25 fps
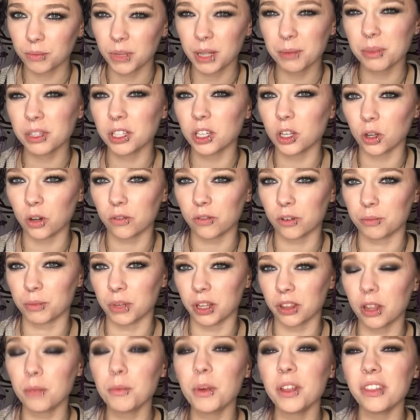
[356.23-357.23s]
Maybe a little over a
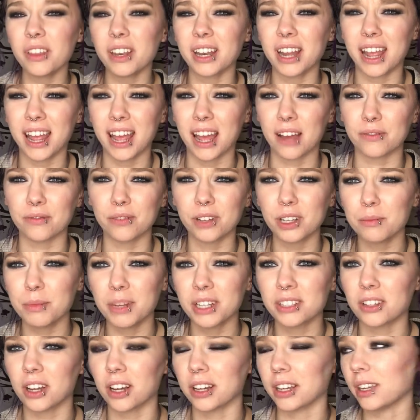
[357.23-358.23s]
month. A month and a half. What am
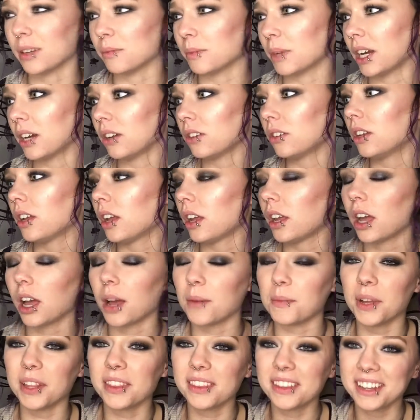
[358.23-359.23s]
I talking about?
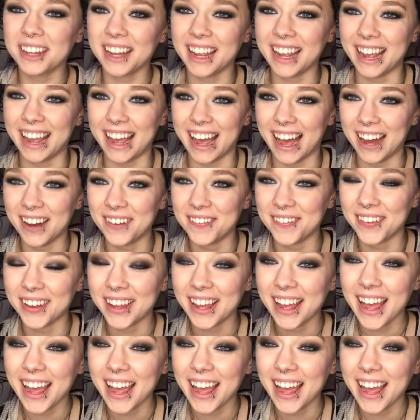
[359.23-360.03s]
A month and a half.